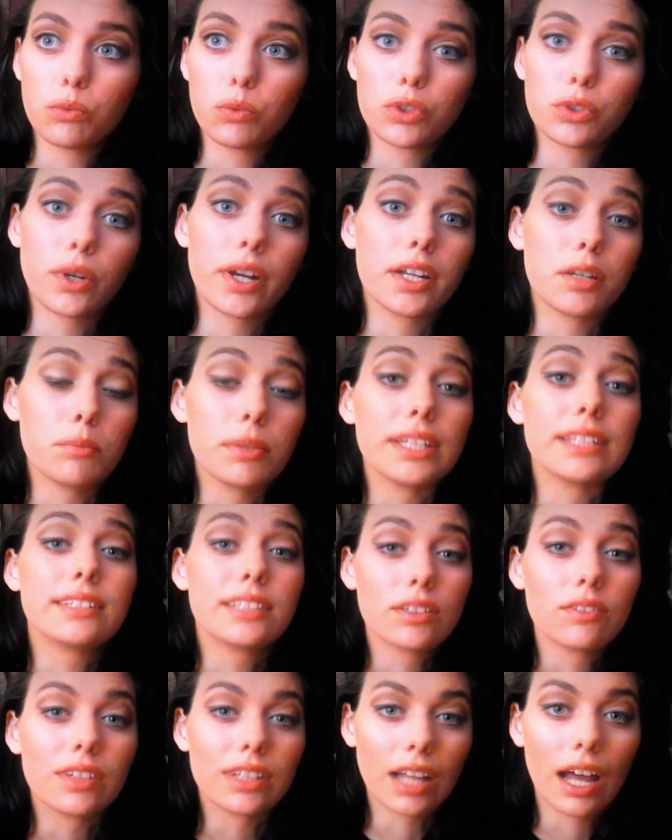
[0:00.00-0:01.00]
we're trying to be
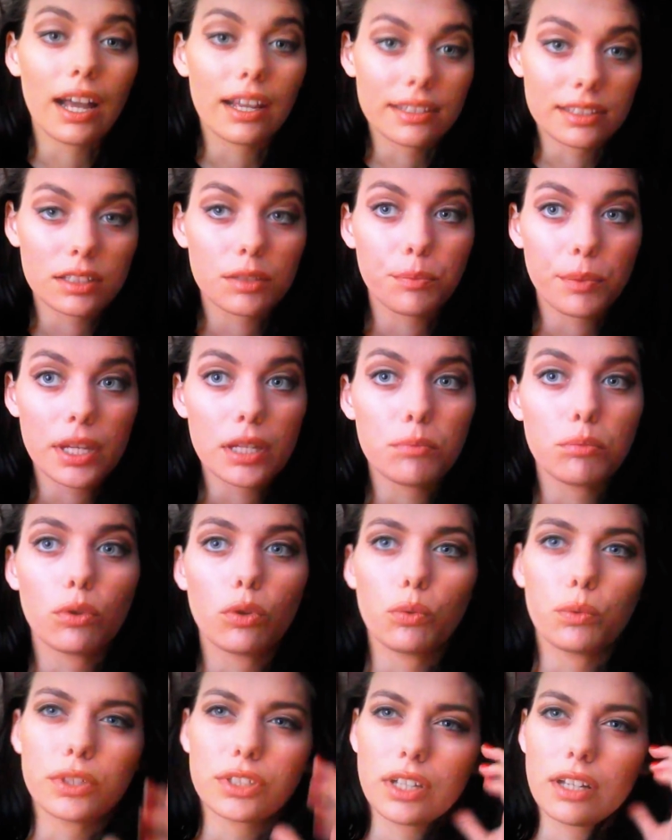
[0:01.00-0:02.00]
civilized
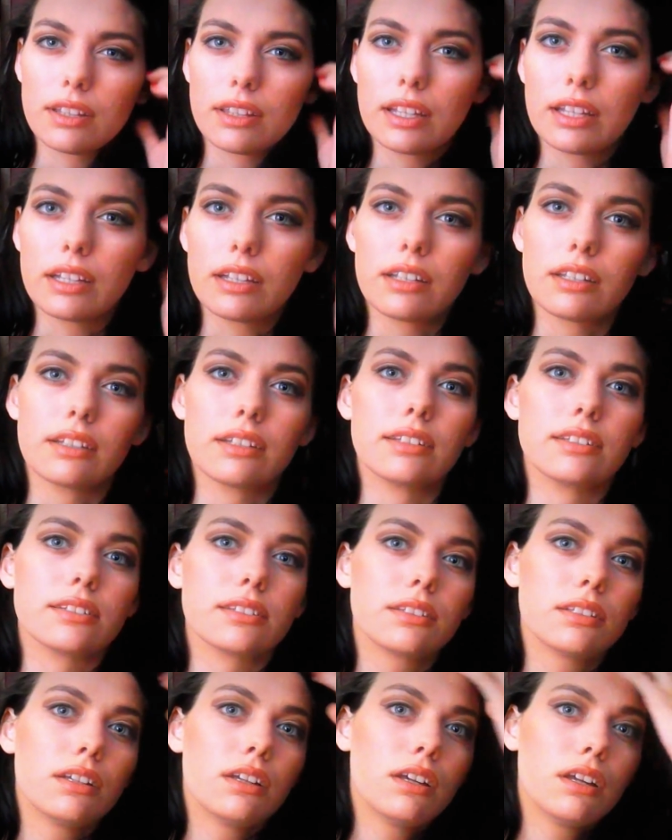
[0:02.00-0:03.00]
people, which I think is,